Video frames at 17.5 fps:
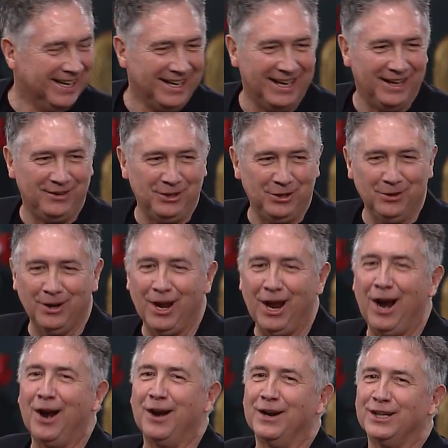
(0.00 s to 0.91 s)
And you
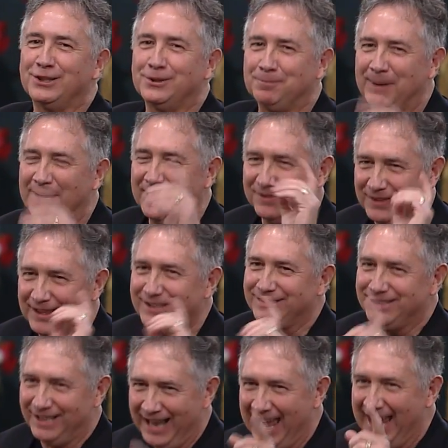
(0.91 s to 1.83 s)
learn to speak
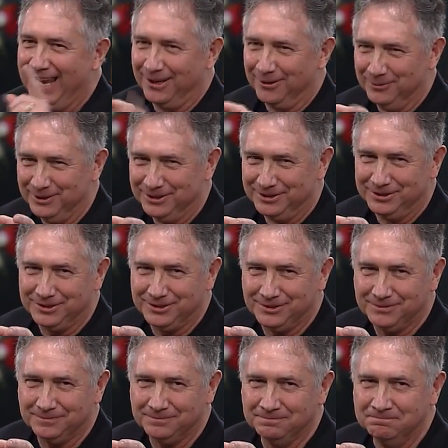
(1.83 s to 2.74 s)
this language.
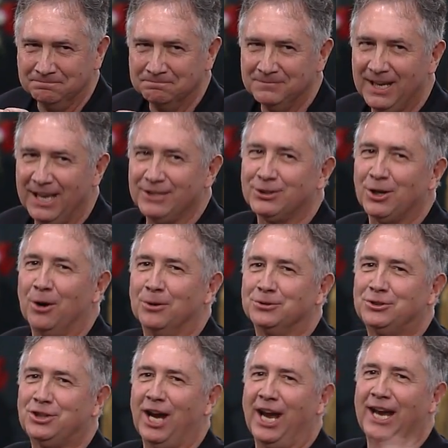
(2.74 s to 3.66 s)
It's
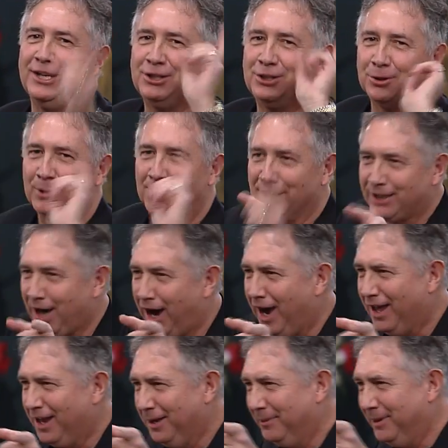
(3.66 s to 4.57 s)
going to change your
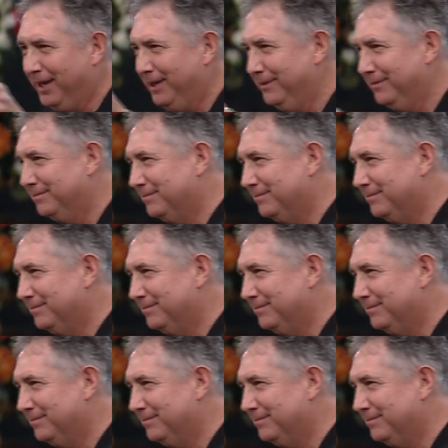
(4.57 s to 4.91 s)
economy.